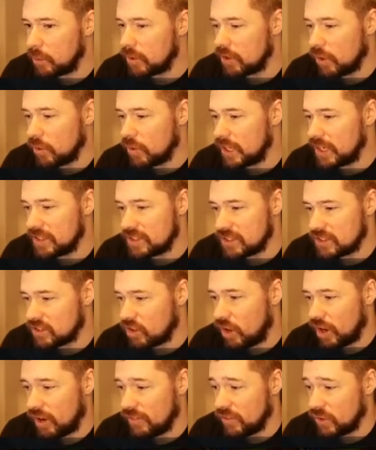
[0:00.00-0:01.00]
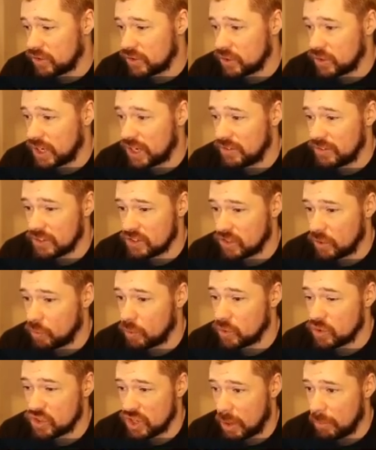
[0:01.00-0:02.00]
we don't need to start Alfonso Davies, so
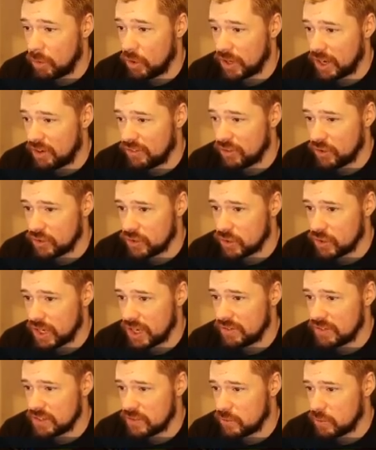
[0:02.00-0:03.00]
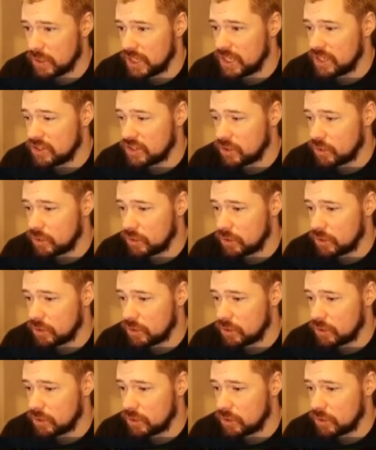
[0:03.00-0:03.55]
we'll sub one Alfonso Davies if we need to.